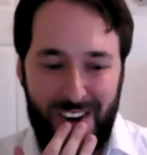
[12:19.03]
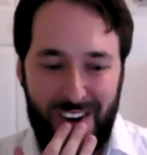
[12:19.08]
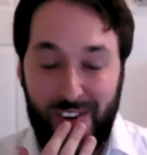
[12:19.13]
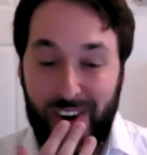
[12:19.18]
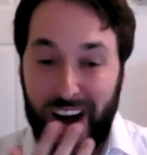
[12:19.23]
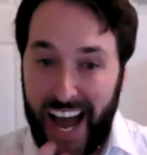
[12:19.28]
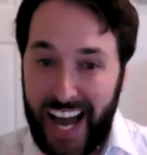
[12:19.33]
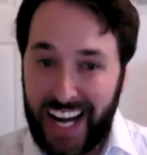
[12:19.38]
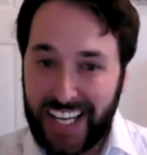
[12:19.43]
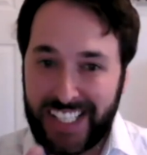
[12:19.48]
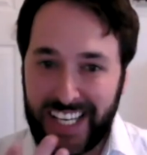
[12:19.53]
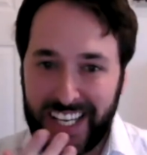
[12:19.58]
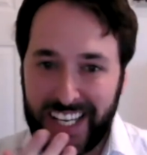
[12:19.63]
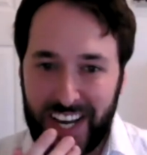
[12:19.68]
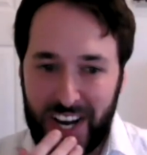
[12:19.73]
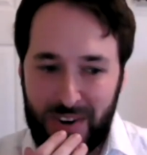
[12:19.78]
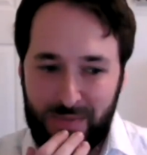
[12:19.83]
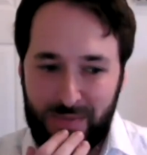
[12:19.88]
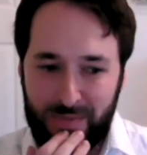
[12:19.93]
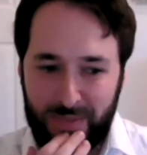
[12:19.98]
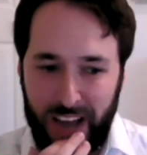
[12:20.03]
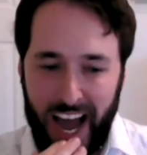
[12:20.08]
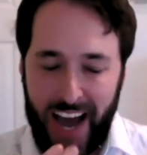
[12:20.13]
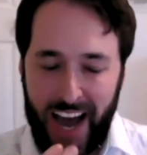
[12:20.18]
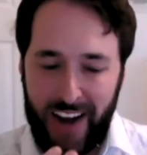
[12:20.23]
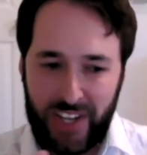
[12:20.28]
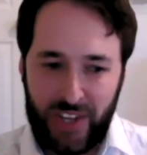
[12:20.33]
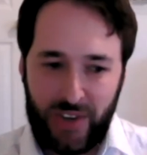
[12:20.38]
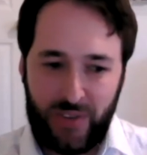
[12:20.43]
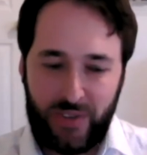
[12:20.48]
Well, actually, um,
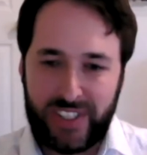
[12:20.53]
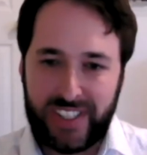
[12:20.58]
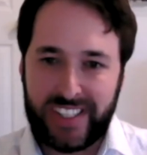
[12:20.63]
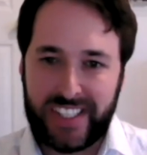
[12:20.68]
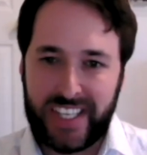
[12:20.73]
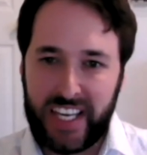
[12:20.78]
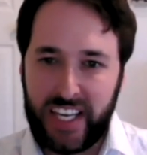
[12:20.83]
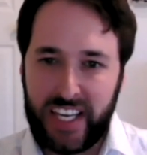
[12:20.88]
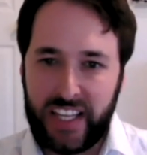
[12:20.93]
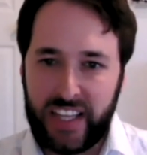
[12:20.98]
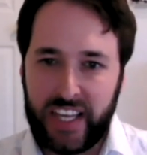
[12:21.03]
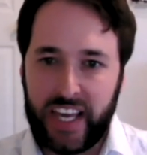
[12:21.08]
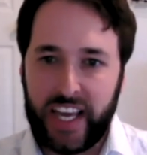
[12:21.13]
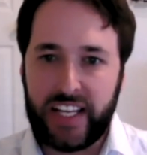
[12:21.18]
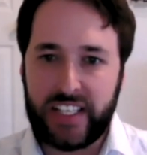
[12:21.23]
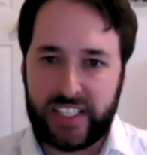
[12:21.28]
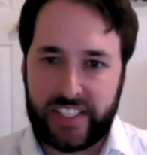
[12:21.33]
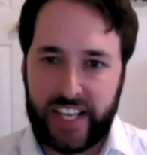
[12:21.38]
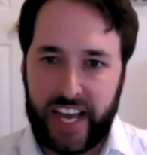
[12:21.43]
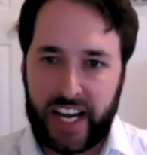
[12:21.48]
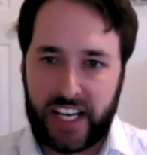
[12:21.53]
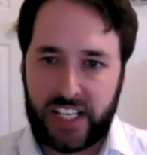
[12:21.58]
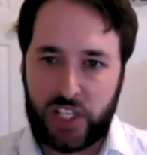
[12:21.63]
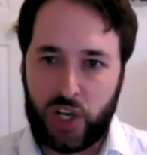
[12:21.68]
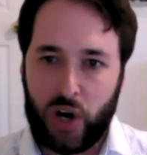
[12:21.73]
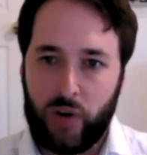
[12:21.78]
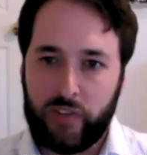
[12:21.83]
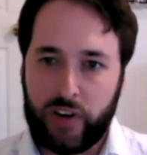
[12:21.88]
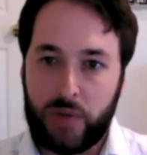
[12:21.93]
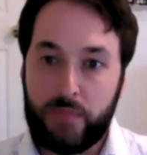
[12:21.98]
how do you see the intersection
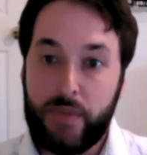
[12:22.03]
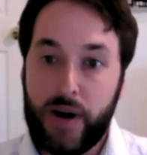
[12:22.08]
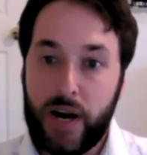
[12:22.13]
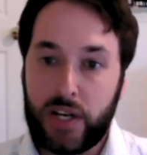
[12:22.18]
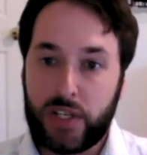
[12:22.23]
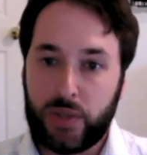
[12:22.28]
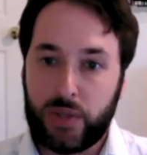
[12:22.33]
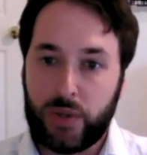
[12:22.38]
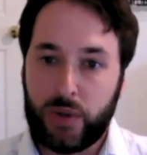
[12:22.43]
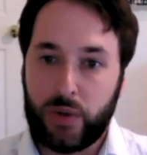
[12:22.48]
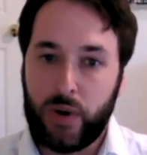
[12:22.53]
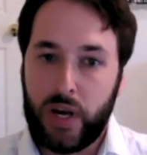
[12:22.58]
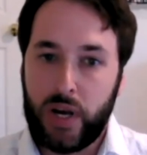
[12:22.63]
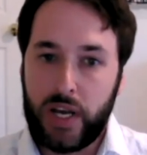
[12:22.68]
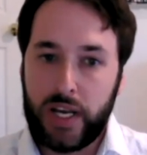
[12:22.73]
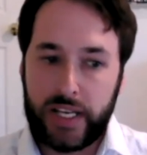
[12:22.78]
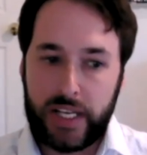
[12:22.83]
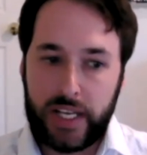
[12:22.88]
of commercial